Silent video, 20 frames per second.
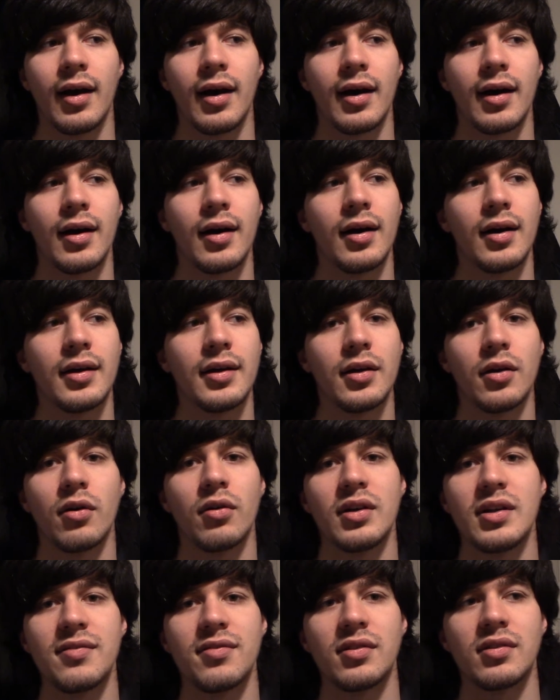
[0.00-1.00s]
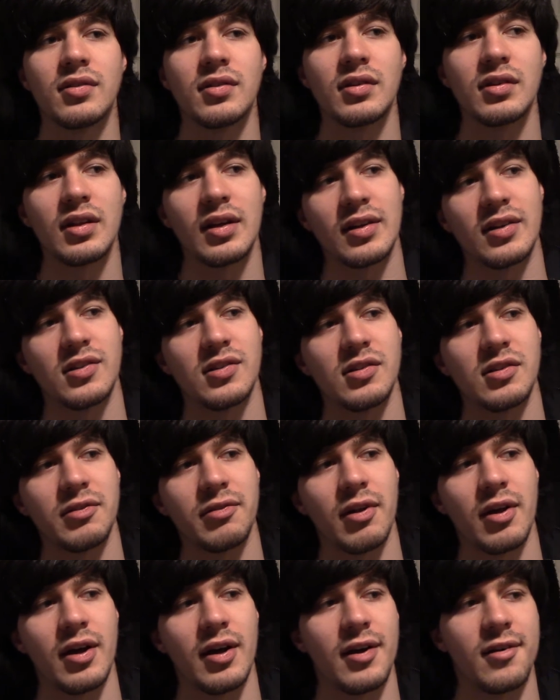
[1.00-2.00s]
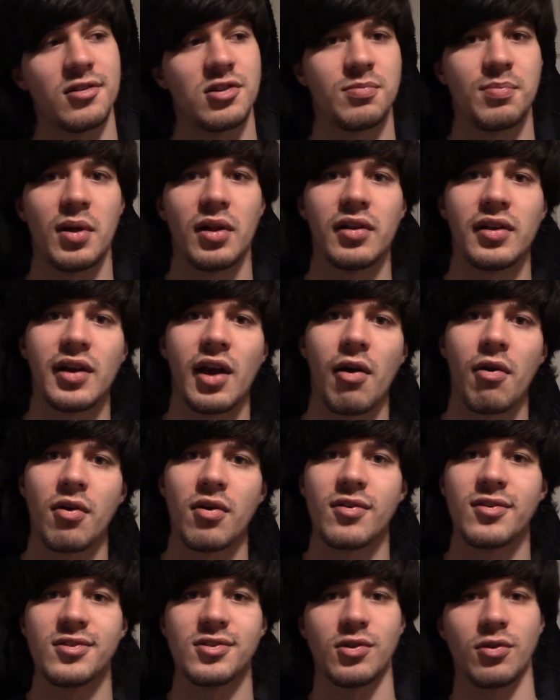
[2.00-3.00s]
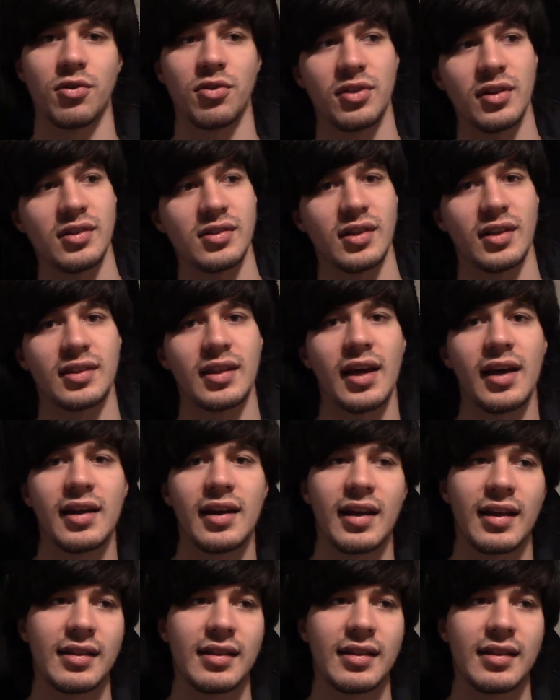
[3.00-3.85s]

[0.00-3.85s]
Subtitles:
You know, even like spelling errors or things like that.